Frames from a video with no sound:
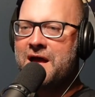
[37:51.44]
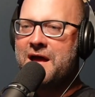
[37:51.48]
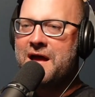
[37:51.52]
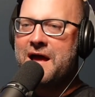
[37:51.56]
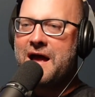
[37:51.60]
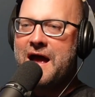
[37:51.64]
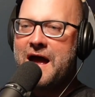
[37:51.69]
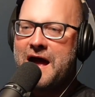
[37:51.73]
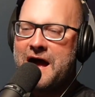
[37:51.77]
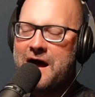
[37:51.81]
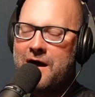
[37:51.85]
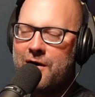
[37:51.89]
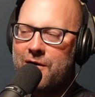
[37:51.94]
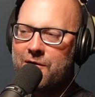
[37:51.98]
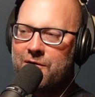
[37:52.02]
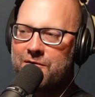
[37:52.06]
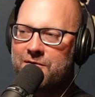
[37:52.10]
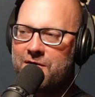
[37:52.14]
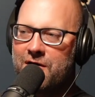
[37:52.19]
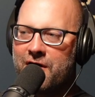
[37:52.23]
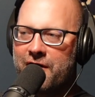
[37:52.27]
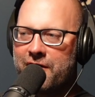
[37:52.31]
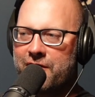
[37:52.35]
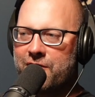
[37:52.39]
out
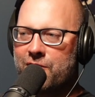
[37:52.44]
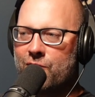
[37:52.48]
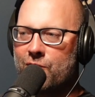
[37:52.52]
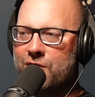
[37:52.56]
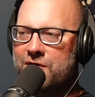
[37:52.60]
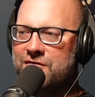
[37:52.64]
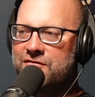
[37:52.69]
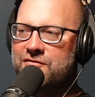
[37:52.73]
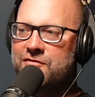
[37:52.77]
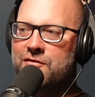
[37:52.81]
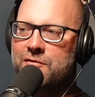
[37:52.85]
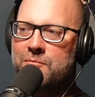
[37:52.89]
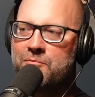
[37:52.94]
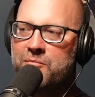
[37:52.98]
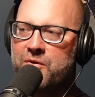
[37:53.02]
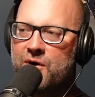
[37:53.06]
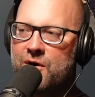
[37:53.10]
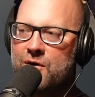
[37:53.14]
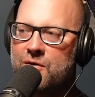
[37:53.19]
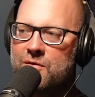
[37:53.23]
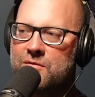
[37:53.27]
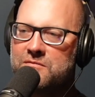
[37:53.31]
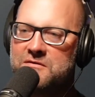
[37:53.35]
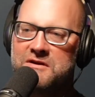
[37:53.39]
on an oyster
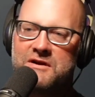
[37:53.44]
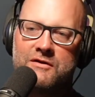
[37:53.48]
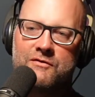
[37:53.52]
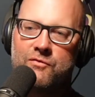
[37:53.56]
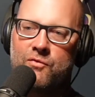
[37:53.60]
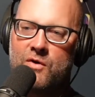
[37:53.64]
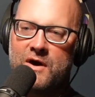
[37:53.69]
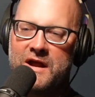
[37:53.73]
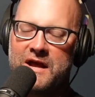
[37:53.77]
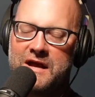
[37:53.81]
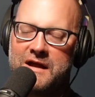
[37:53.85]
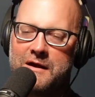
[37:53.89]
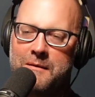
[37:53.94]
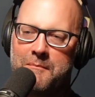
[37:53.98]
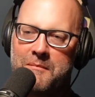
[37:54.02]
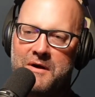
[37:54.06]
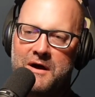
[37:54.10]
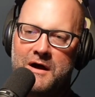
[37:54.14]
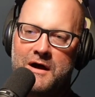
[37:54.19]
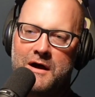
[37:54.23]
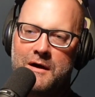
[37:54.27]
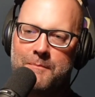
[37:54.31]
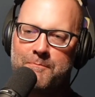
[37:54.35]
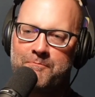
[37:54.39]
boat, you'd rake them
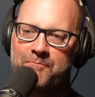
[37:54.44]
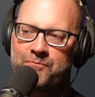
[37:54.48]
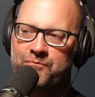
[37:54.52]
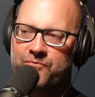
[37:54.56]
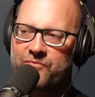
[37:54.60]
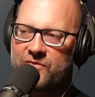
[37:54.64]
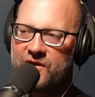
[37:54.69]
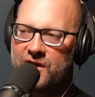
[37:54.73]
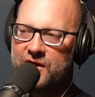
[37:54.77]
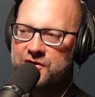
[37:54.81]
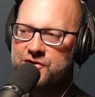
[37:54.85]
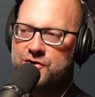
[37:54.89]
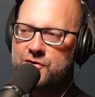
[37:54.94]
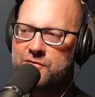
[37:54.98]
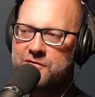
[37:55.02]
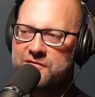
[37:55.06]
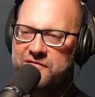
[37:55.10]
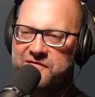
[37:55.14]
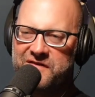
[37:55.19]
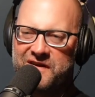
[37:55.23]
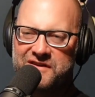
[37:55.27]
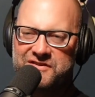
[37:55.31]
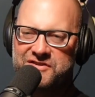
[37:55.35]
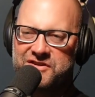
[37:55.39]
up, you'd do a
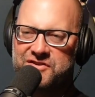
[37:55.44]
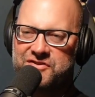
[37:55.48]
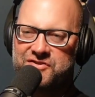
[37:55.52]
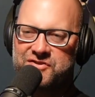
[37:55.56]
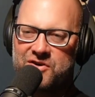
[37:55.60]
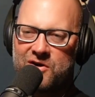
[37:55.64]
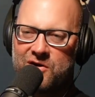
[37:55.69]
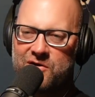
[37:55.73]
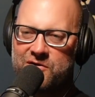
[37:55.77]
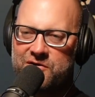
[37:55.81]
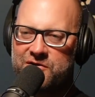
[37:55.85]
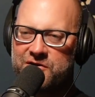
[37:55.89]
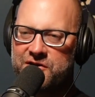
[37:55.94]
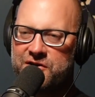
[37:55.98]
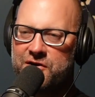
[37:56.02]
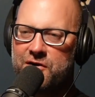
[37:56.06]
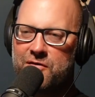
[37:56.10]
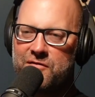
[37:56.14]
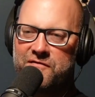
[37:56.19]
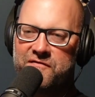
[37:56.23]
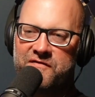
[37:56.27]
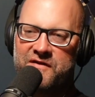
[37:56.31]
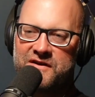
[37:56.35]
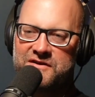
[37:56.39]
fishing charter, you'd go
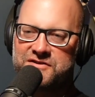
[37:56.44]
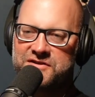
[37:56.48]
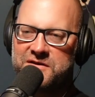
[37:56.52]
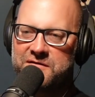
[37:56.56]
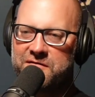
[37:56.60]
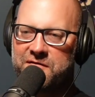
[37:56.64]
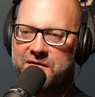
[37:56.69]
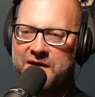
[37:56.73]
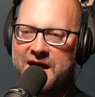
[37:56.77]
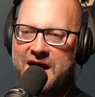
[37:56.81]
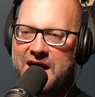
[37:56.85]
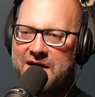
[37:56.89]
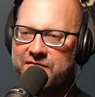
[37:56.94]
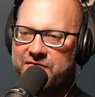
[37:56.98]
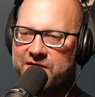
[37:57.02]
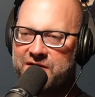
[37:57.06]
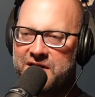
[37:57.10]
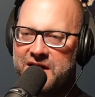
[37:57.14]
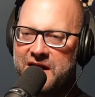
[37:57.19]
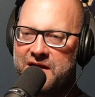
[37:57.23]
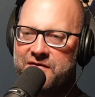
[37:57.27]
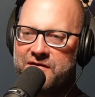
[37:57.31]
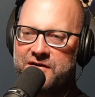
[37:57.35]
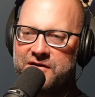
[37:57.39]
fishing for half the
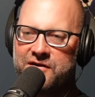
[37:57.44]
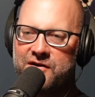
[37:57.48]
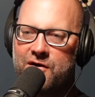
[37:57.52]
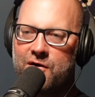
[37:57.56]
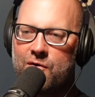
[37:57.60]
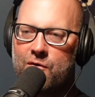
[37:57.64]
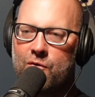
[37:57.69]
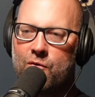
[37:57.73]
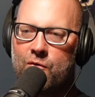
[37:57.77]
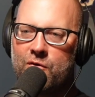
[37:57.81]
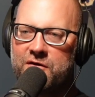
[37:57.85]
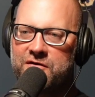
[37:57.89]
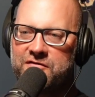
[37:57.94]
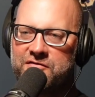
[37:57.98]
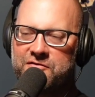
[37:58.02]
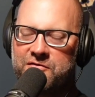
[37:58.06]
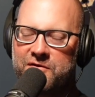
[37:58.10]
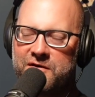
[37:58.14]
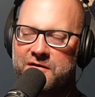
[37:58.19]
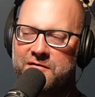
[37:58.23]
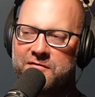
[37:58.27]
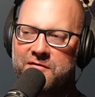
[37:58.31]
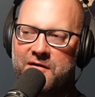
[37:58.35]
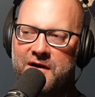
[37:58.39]
day, and then you'd go
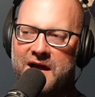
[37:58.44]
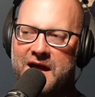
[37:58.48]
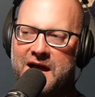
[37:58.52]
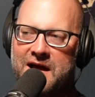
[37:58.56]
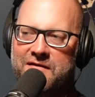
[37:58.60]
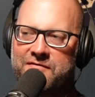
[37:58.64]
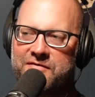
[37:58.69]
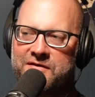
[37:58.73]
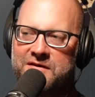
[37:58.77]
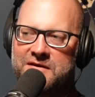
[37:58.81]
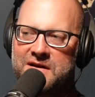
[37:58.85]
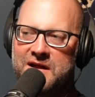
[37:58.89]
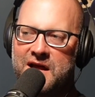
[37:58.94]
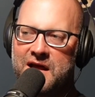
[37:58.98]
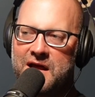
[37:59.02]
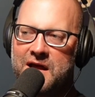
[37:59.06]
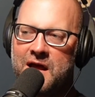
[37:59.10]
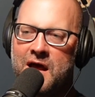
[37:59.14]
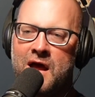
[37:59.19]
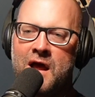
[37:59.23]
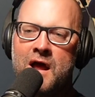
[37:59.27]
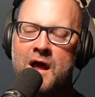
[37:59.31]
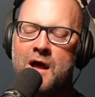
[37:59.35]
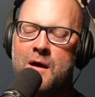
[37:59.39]
oystering for half the day.
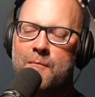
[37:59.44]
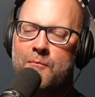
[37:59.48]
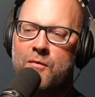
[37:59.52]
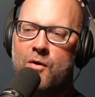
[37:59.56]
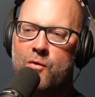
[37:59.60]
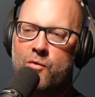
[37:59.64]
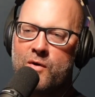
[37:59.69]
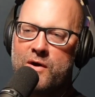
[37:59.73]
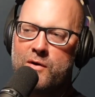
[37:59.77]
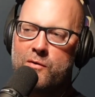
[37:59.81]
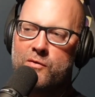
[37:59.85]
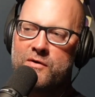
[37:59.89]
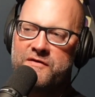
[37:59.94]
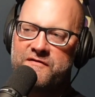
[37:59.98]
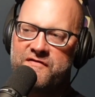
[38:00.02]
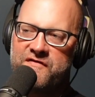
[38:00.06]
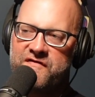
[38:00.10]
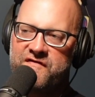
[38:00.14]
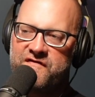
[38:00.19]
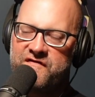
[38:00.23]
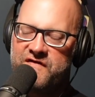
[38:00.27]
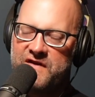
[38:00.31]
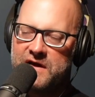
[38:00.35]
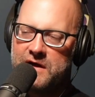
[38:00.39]
But we would
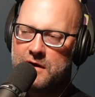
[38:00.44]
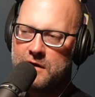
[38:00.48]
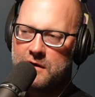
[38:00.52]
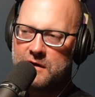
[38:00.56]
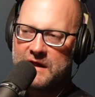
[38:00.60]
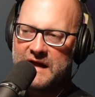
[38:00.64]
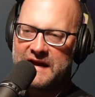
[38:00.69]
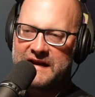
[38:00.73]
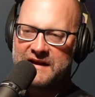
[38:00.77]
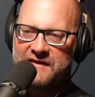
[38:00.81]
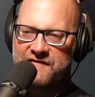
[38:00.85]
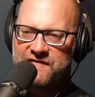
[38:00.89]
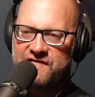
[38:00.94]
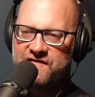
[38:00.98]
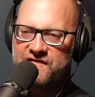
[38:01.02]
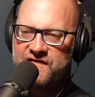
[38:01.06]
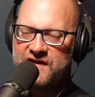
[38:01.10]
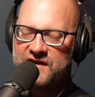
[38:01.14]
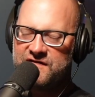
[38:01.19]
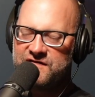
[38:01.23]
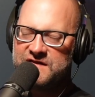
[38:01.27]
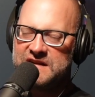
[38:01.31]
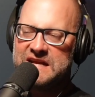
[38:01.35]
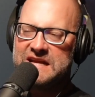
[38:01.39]
fill like a
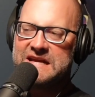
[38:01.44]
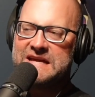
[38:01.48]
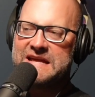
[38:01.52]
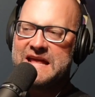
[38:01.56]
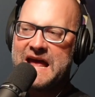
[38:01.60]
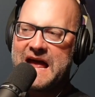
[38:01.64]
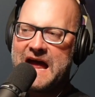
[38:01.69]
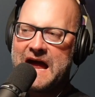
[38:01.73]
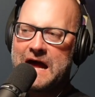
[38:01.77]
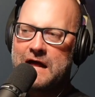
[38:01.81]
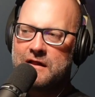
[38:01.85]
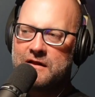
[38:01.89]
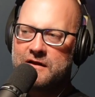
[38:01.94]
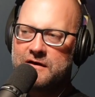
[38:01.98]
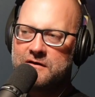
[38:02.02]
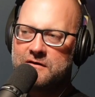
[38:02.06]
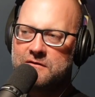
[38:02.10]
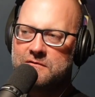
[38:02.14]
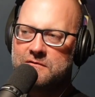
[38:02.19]
50-gallon